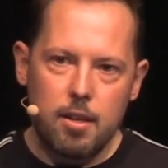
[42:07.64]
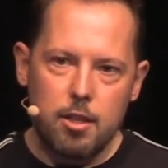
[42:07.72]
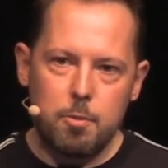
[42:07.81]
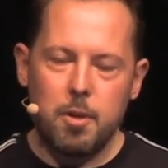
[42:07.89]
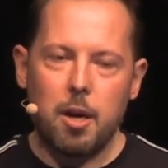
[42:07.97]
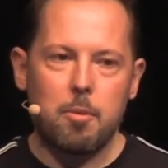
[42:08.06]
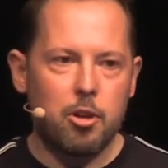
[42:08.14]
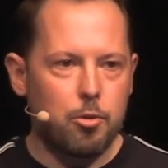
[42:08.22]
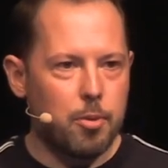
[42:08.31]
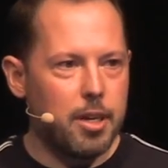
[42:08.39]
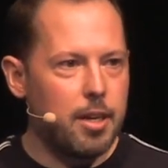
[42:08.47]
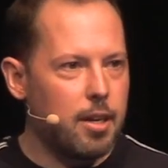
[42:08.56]
Speedometer
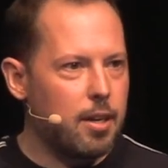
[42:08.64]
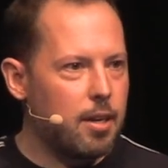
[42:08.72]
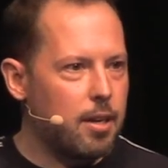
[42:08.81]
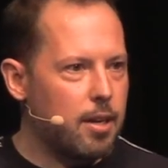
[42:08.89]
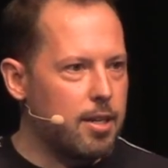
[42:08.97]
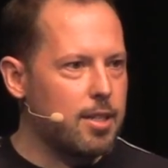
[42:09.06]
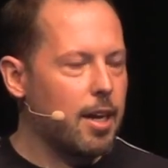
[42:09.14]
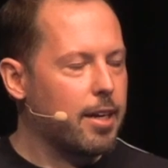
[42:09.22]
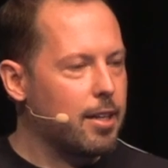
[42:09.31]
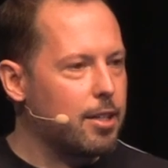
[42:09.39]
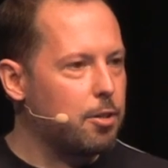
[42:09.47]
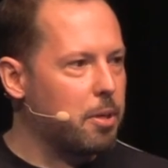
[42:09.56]
3 is
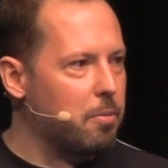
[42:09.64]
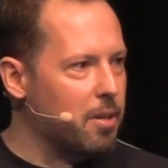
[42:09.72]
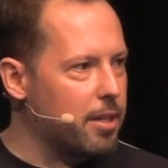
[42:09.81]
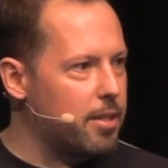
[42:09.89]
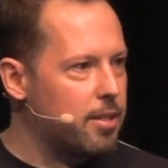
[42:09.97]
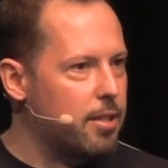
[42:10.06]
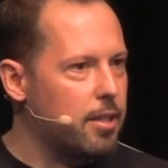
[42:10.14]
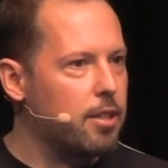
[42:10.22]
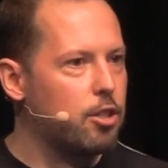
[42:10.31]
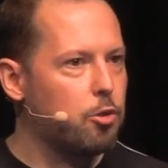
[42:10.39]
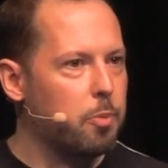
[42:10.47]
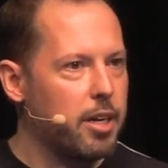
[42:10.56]
likely to be released in
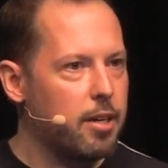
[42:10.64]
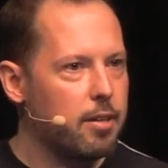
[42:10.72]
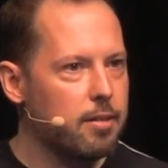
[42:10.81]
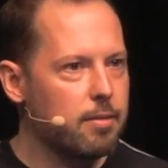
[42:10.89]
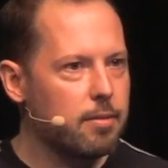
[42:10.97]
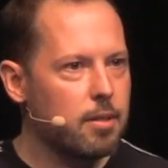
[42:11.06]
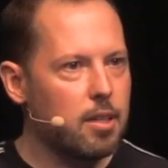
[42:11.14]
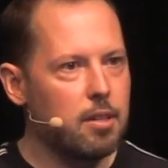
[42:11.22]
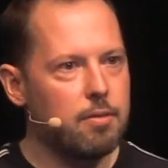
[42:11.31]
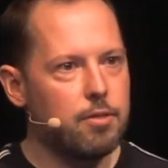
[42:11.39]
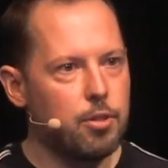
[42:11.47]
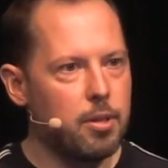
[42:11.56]
the spring,
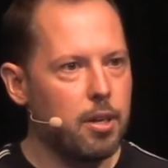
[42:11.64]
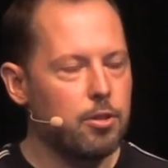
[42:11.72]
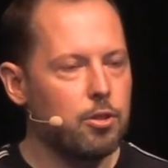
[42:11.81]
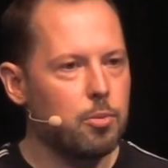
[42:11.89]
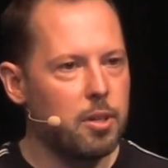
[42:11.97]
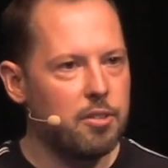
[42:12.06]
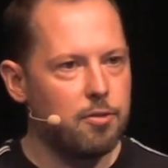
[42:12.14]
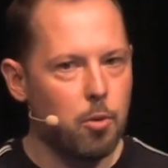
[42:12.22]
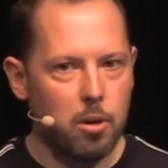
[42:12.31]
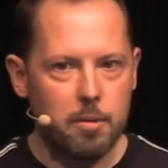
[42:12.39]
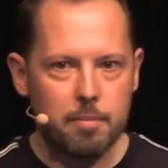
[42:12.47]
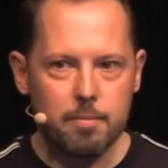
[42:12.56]
of
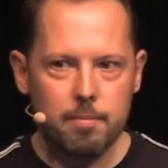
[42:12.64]
2024.